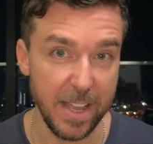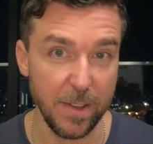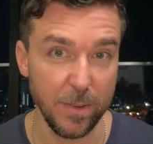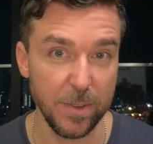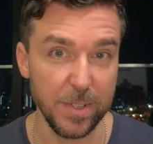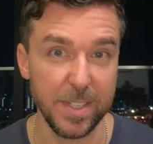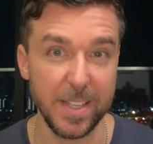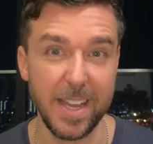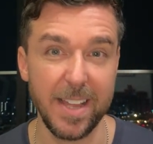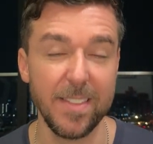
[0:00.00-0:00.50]
It
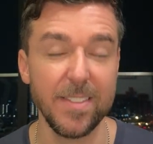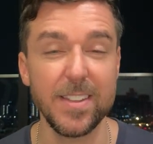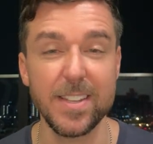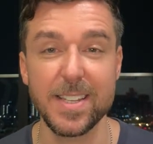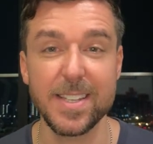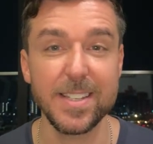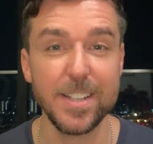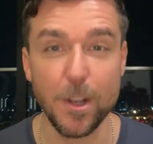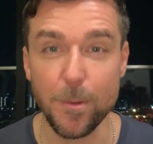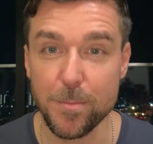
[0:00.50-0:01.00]
was that the
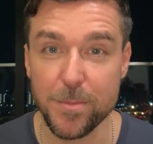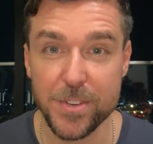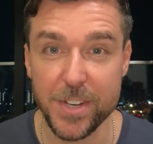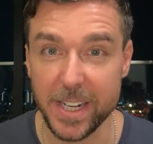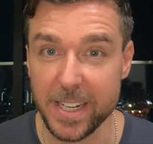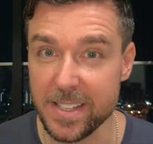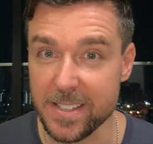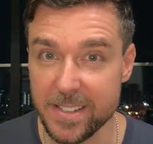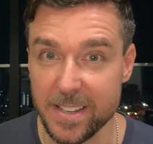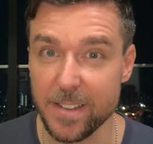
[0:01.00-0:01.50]

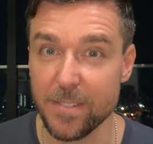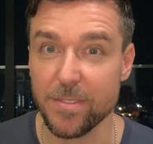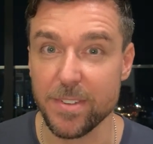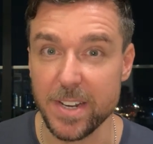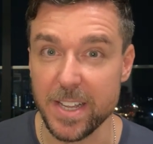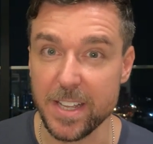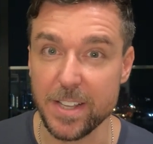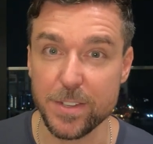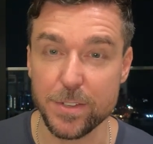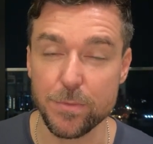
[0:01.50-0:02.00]

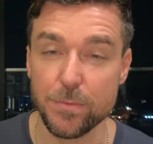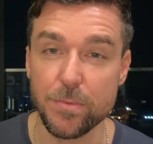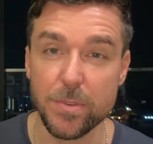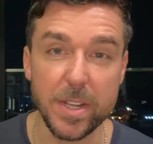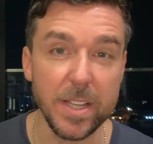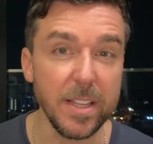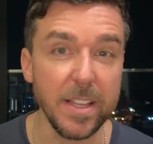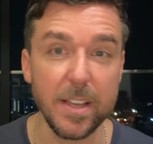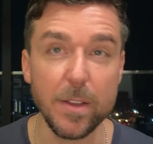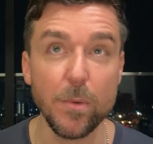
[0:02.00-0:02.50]
subjectivity is
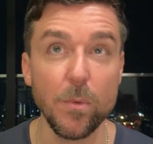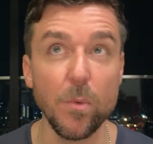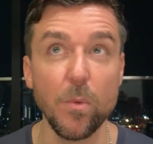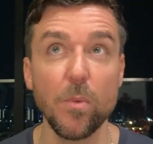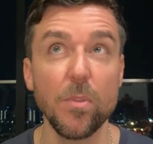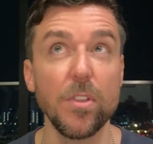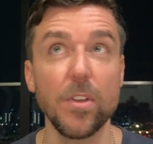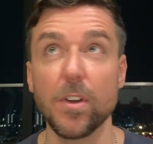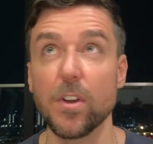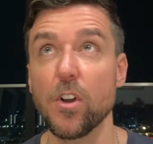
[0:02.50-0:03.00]
really
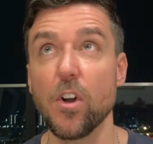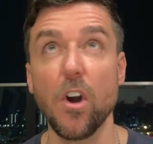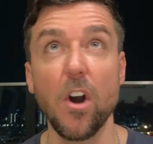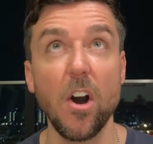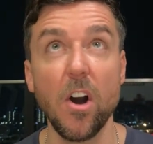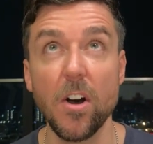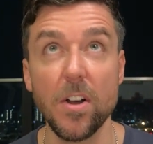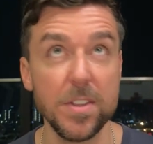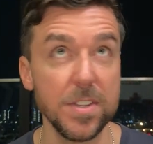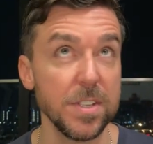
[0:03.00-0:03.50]
the
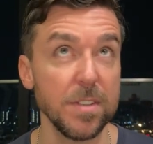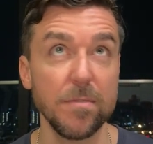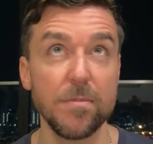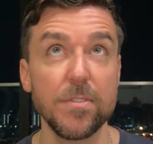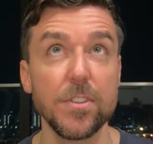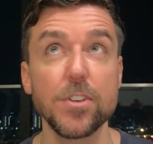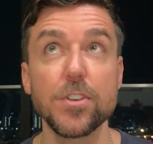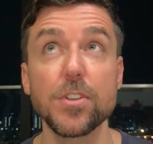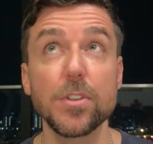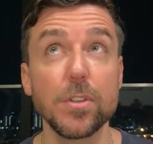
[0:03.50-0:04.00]
cause of
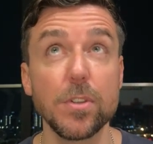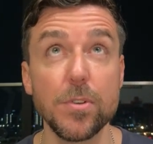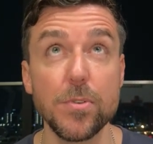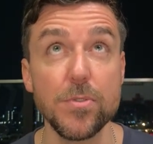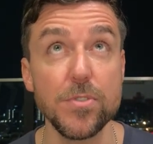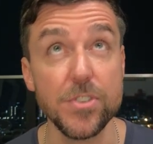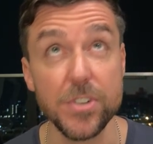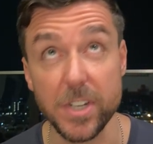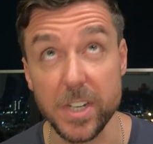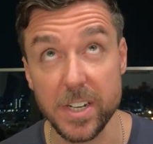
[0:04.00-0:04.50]
the
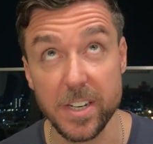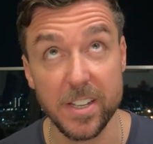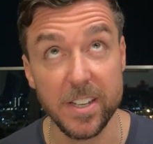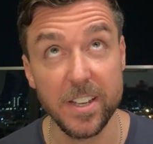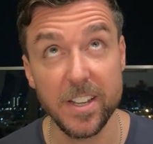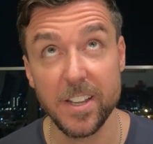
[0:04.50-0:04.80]
delusion.